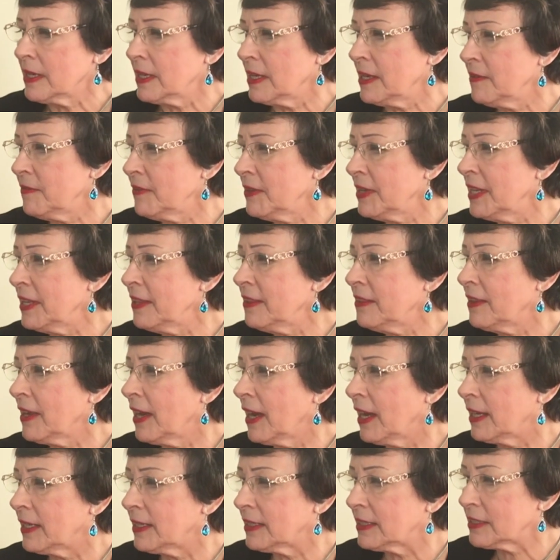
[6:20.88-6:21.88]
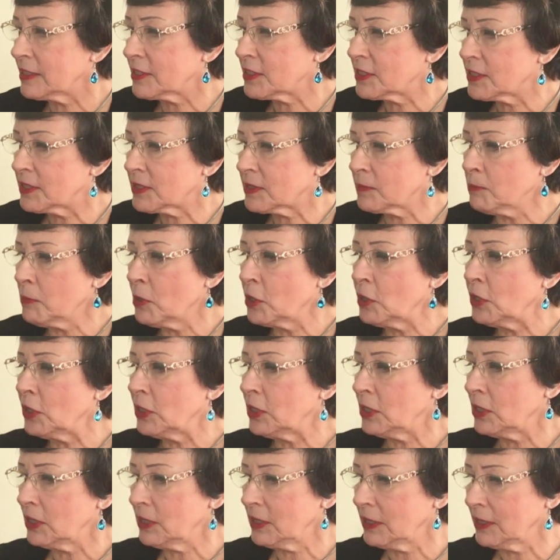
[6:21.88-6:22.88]
Even in that
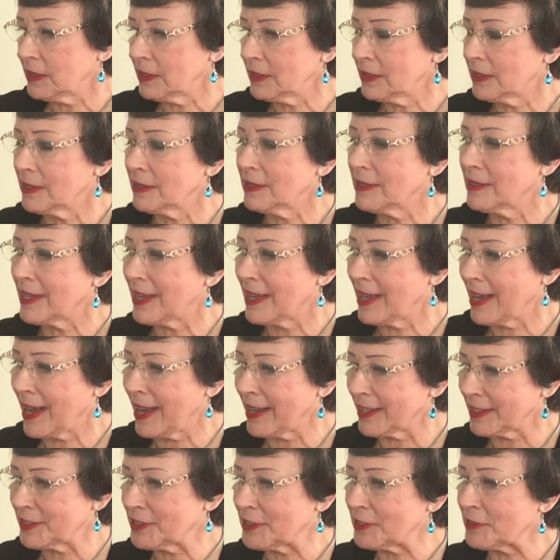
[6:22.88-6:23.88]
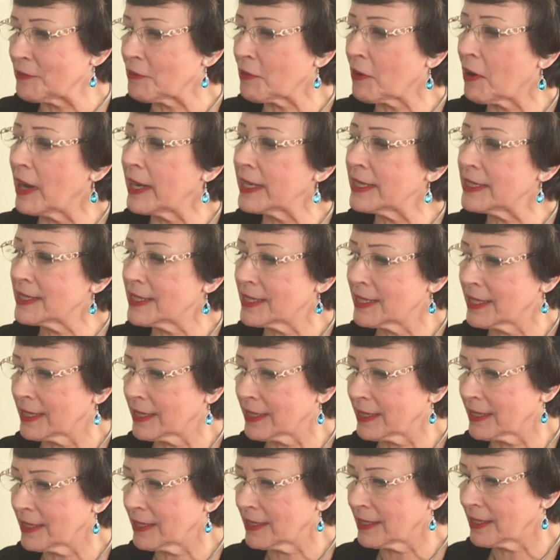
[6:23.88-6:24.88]
small act of
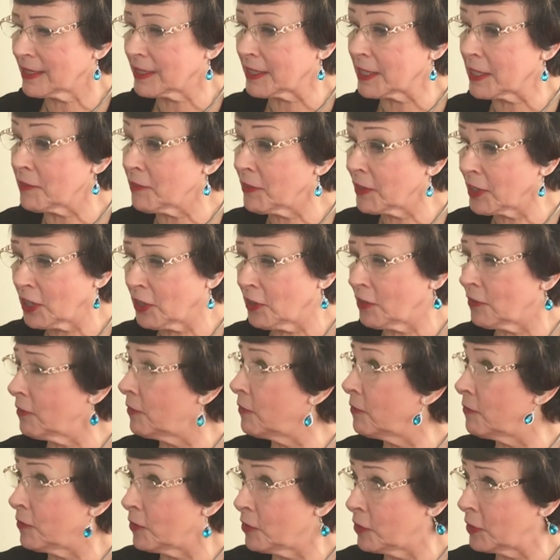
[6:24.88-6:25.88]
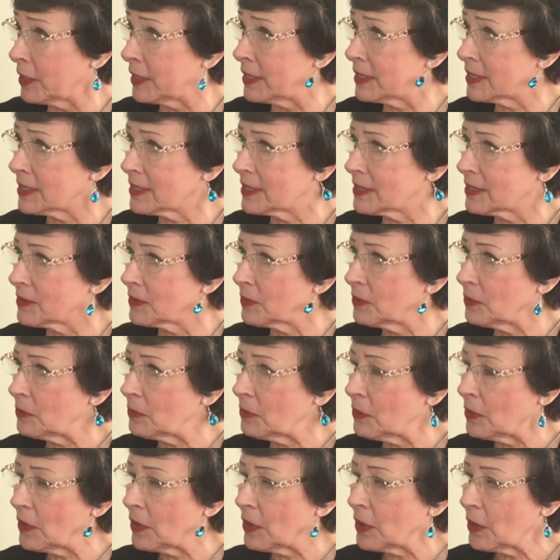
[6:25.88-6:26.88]
writing, giving her a voice,
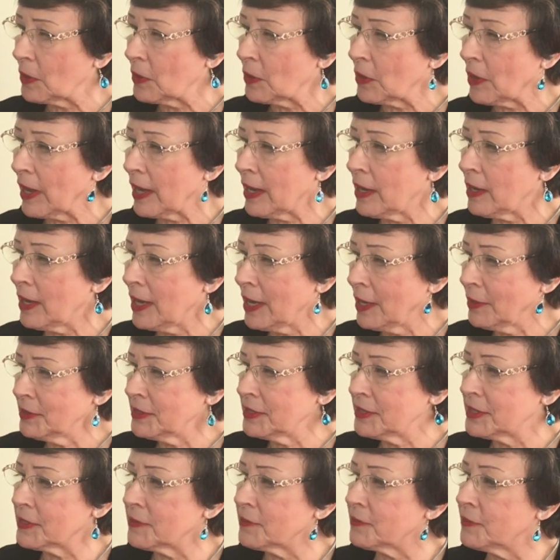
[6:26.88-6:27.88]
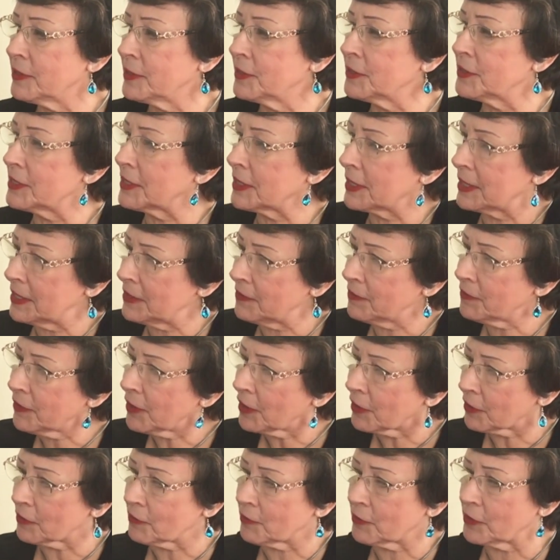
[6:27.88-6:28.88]
how does it feel to give
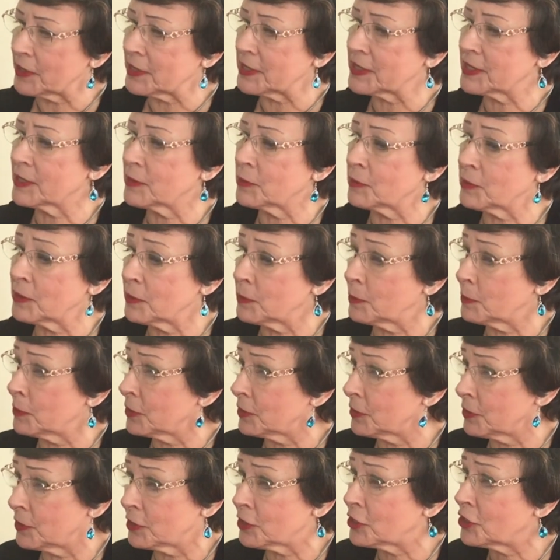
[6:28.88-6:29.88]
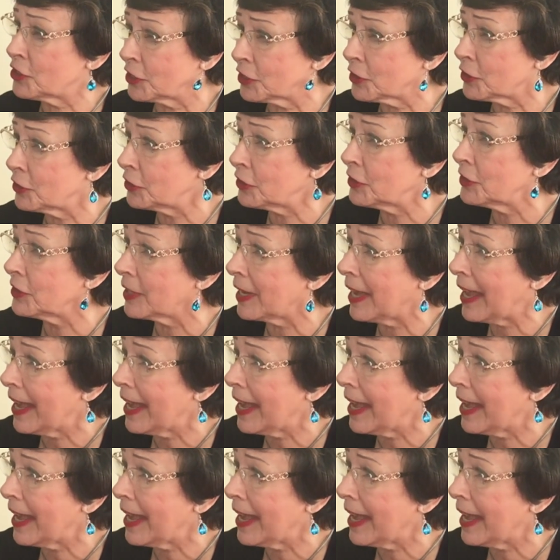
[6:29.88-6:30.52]
her a voice that she couldn't